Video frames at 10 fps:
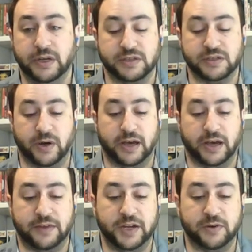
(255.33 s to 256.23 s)
So
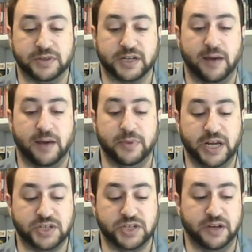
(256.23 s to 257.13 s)
I think with the
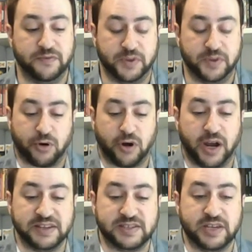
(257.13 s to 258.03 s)
combination of the
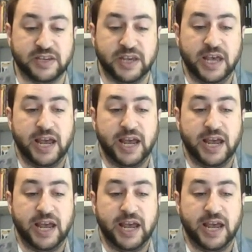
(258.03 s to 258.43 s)
price